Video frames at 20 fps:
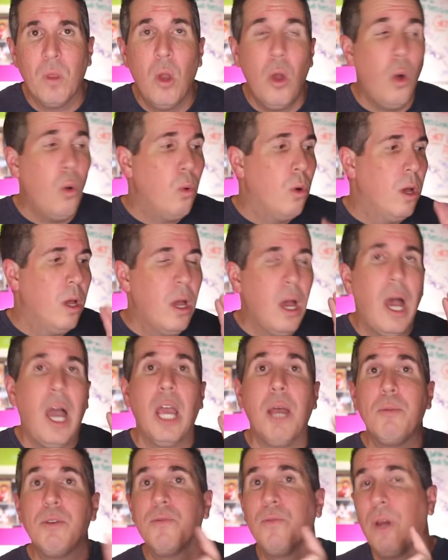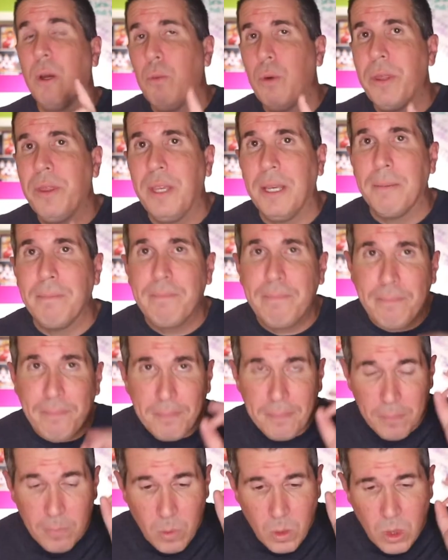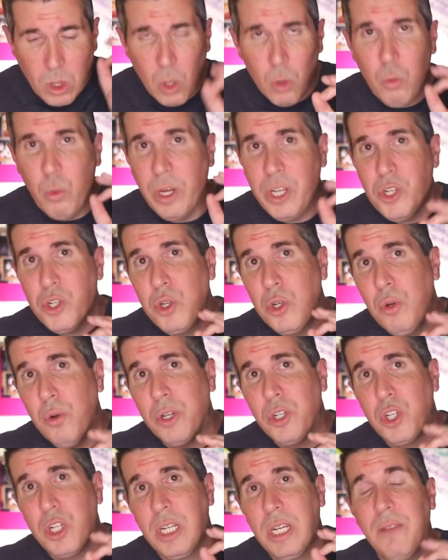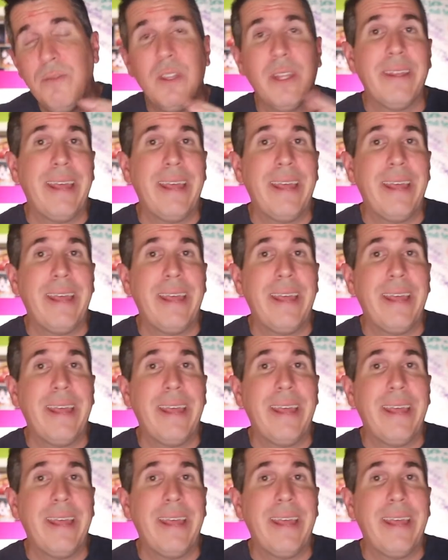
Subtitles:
Oh, I almost forgot one thing. Once you achieve the